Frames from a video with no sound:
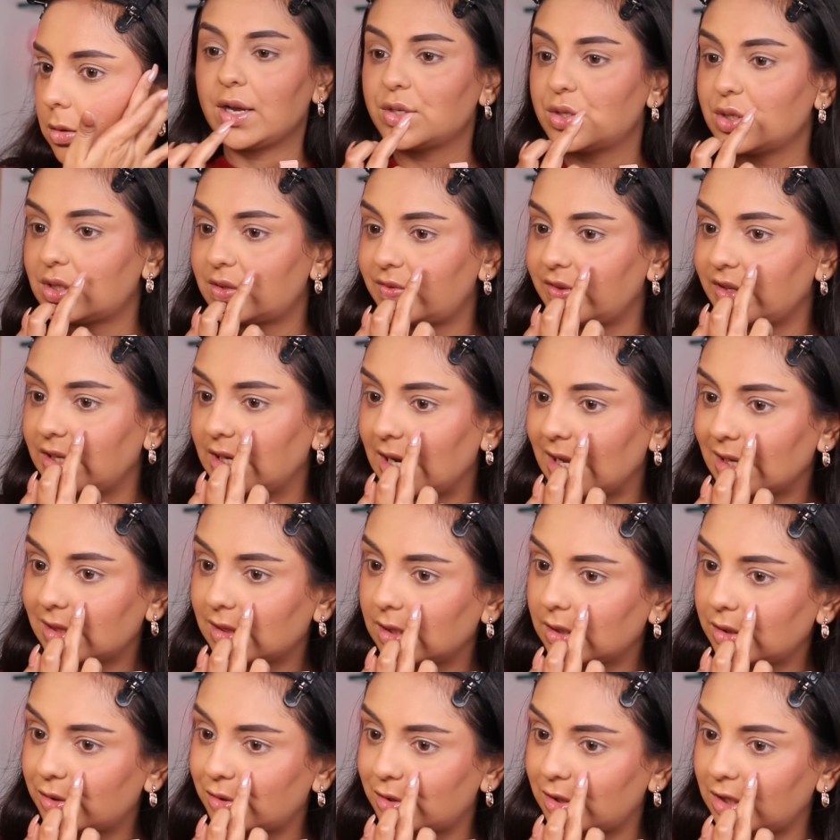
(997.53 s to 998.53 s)
I just feel like
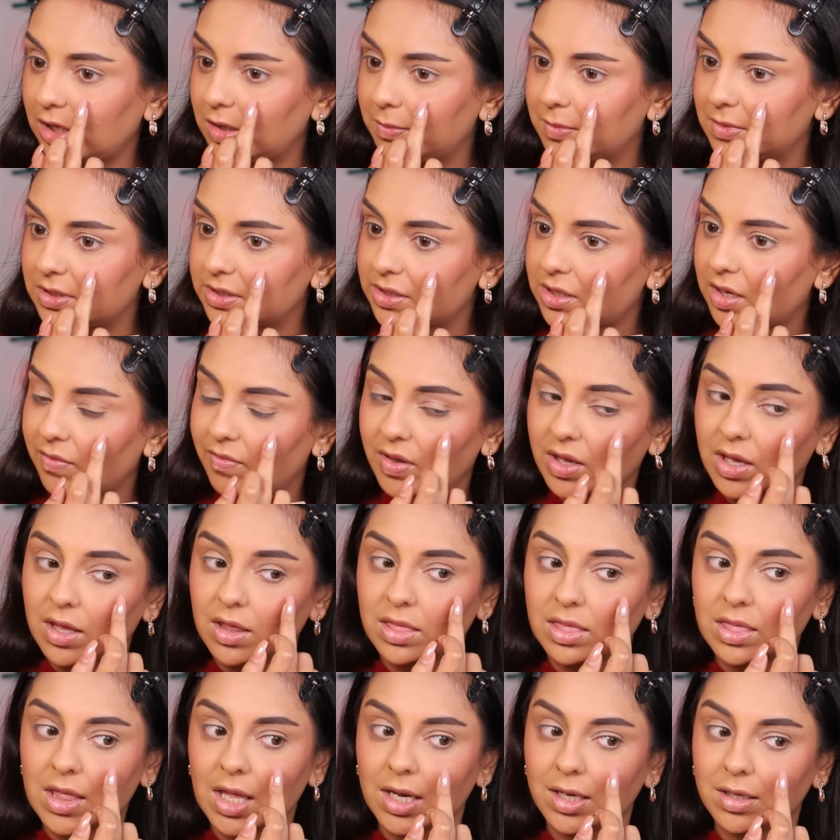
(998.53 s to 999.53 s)
the cream is giving
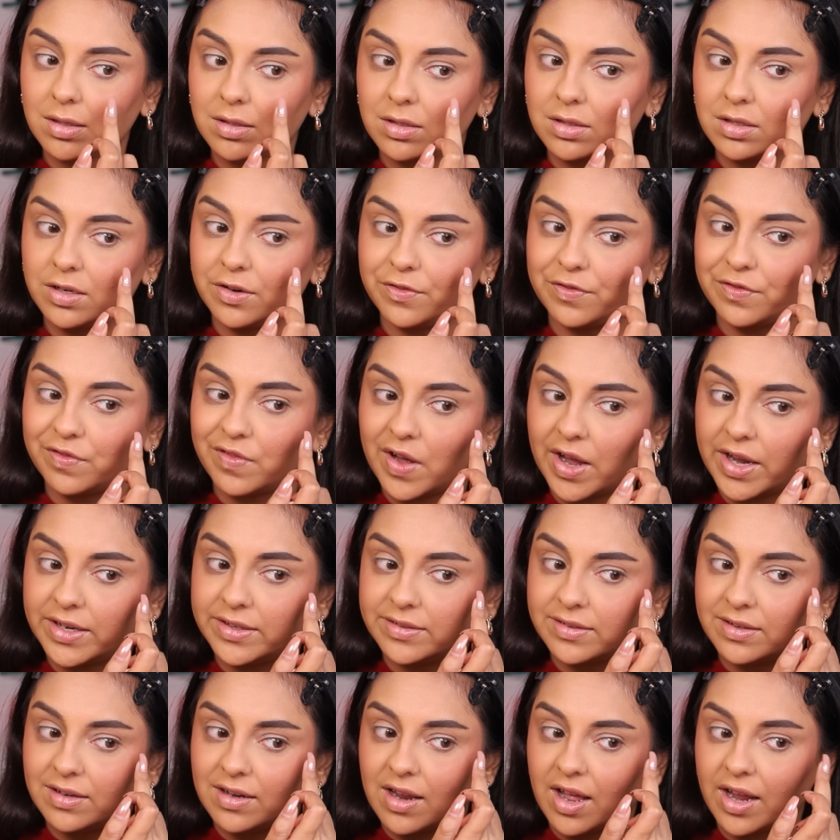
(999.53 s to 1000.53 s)
it that
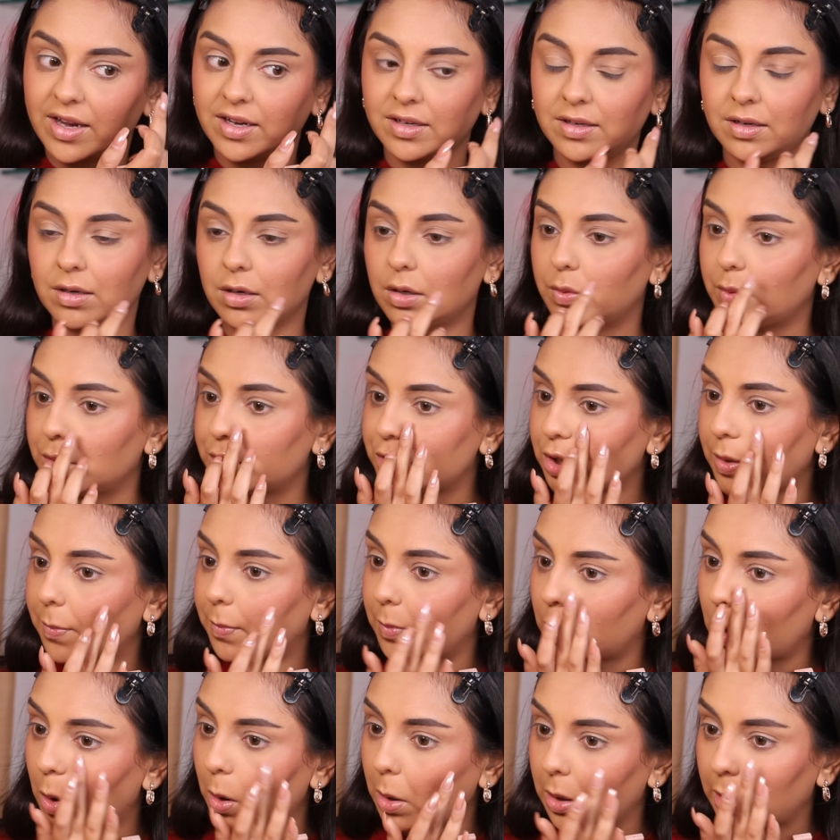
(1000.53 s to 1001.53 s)
defined line here, which
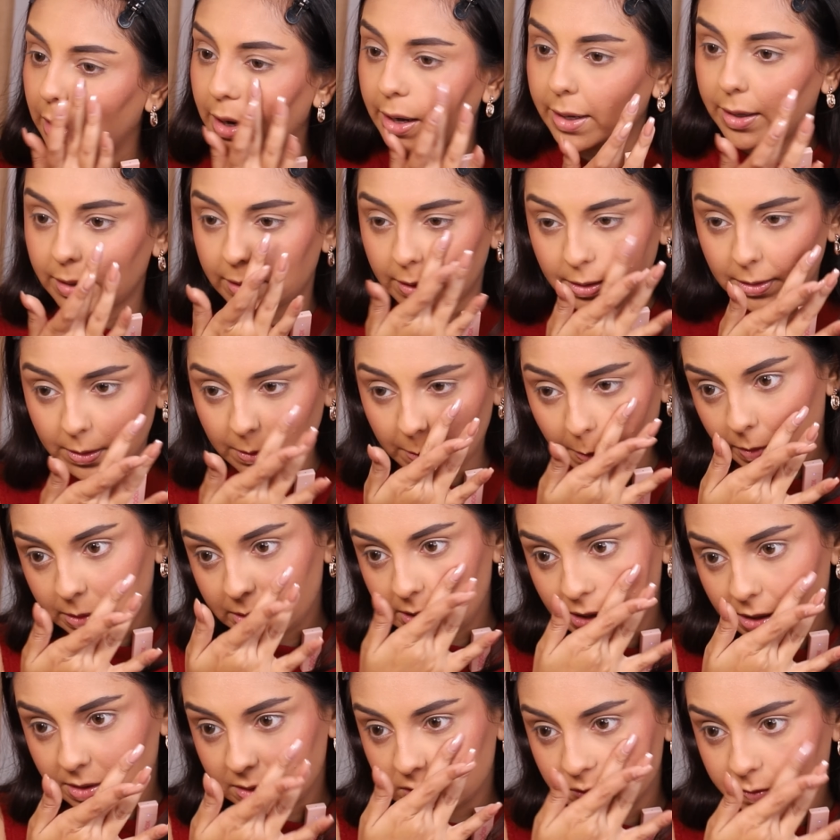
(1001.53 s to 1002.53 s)
I'm not liking.
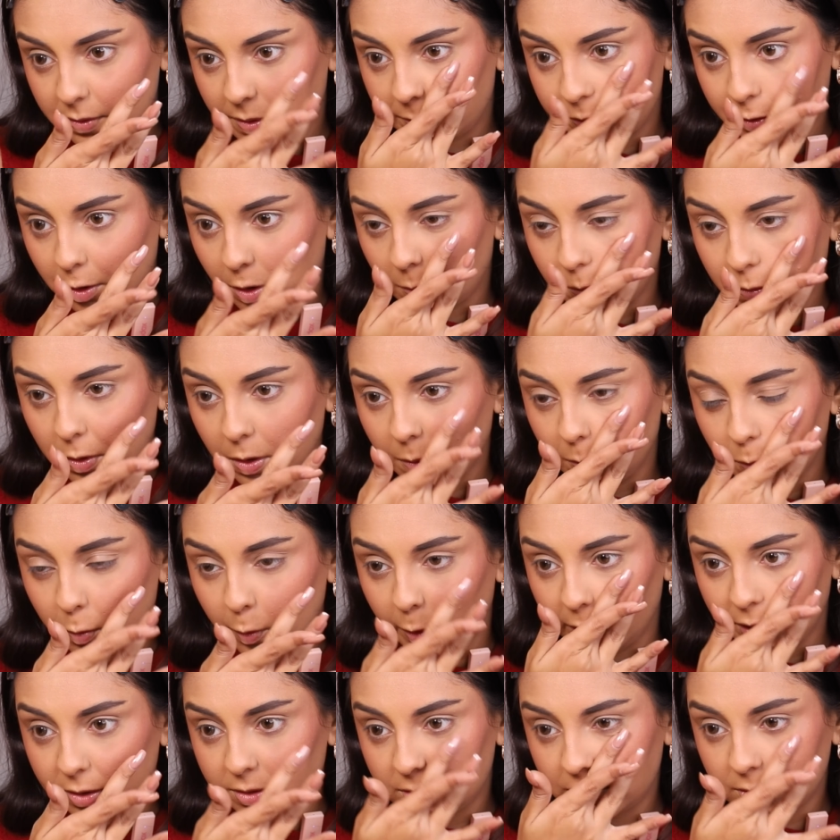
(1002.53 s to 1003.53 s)
But that is my problem
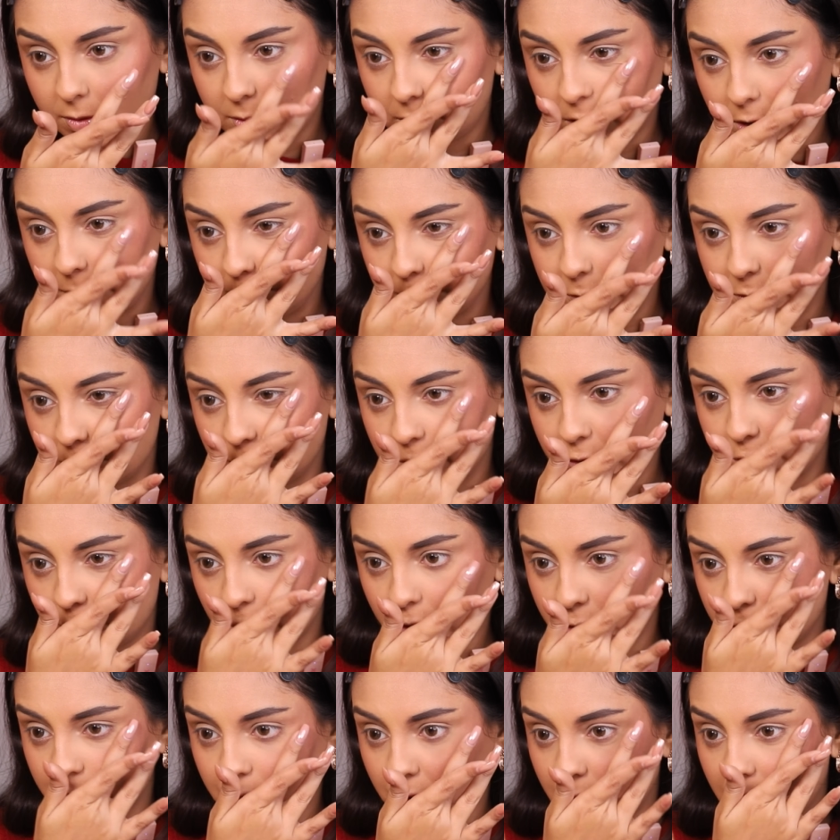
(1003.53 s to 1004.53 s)
with creams in
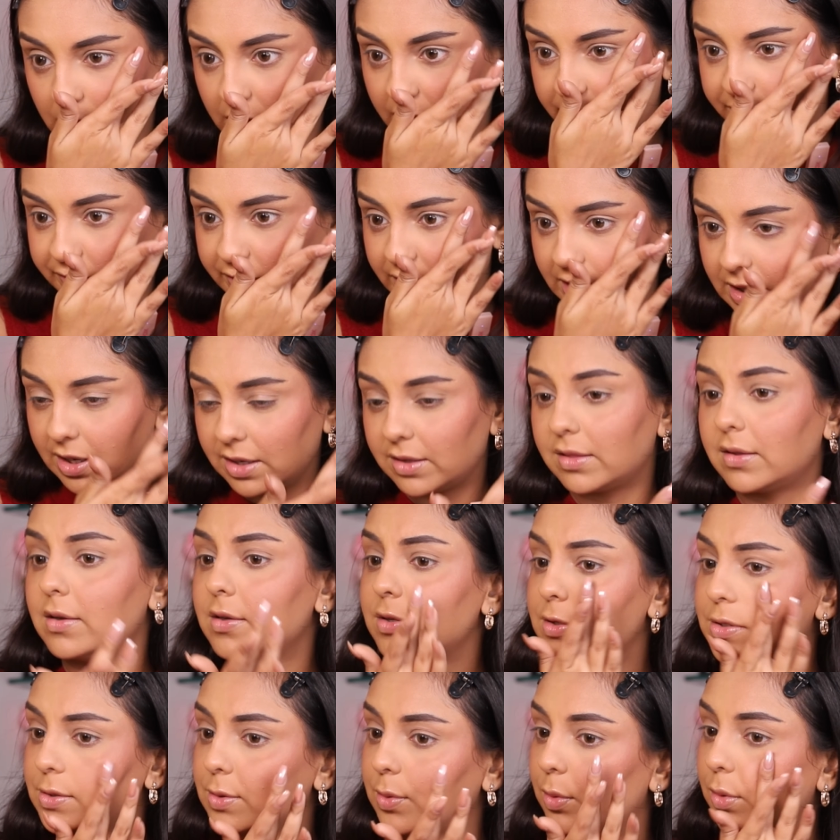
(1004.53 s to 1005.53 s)
general. I feel like
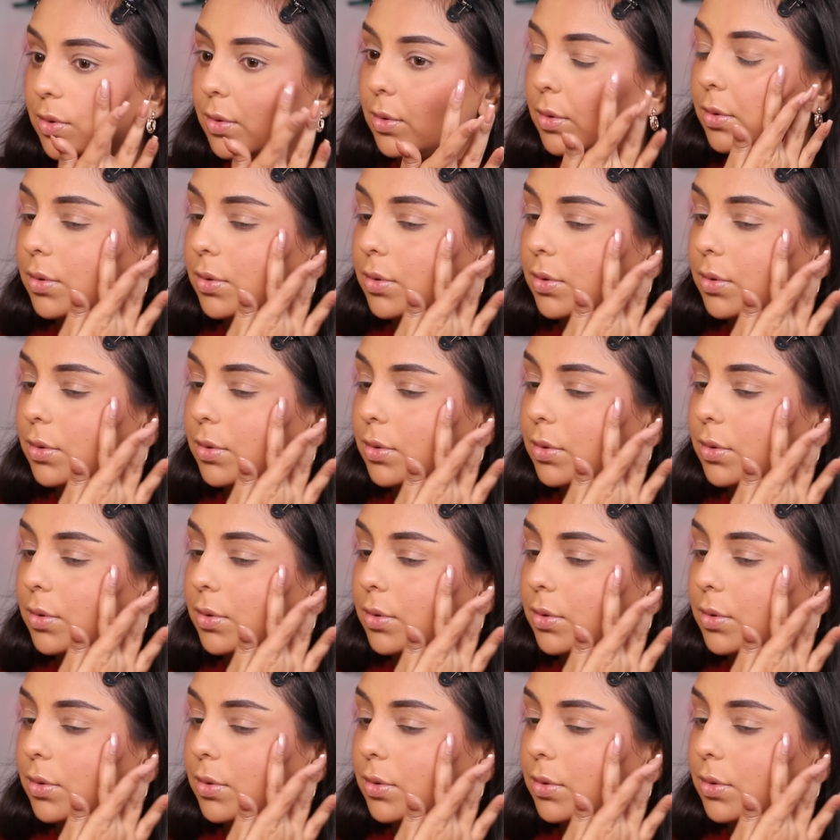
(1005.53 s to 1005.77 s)
they're so